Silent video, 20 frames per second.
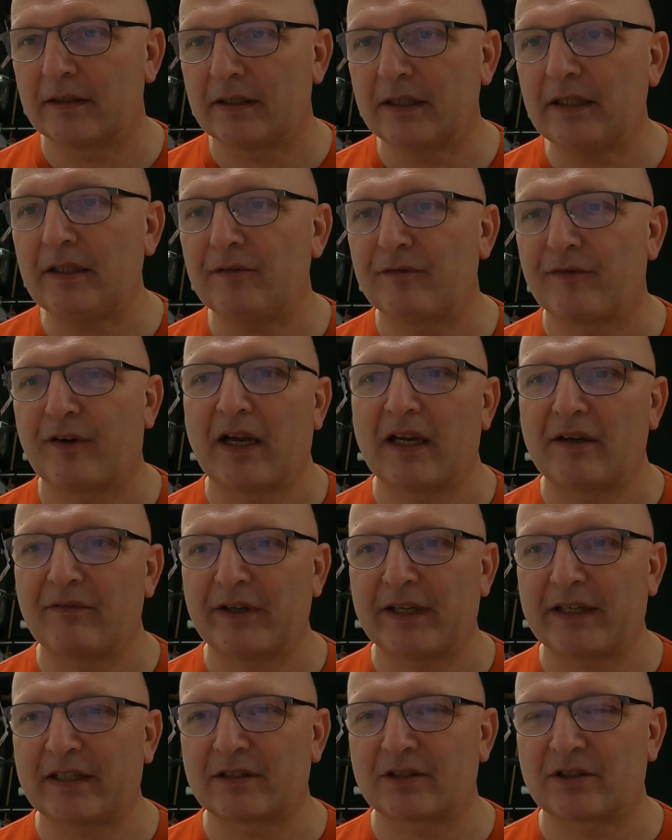
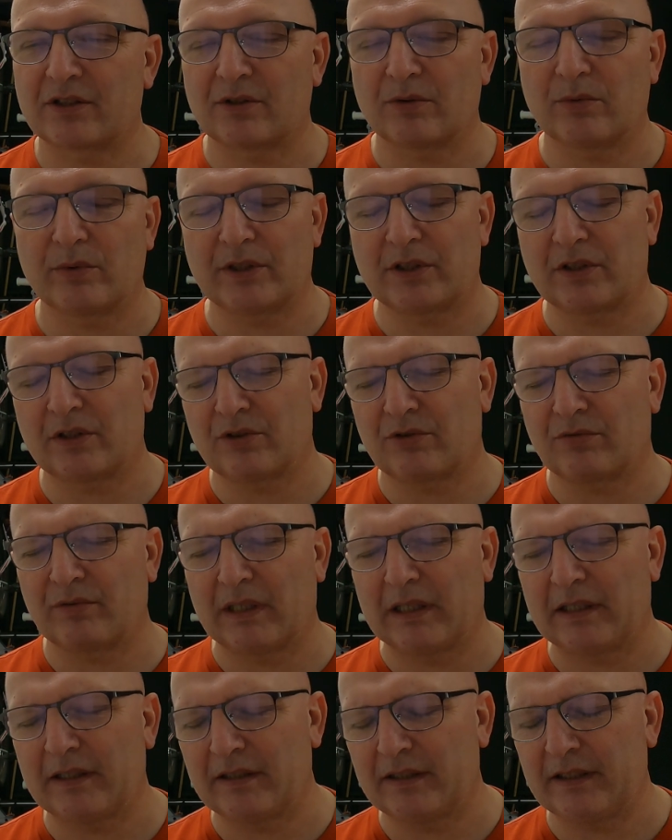D5X, which is
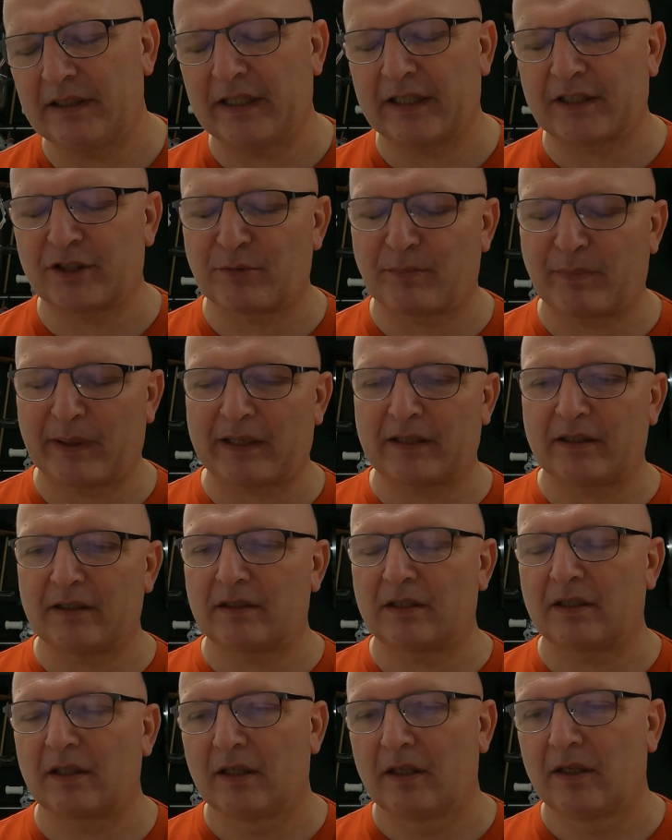really the expected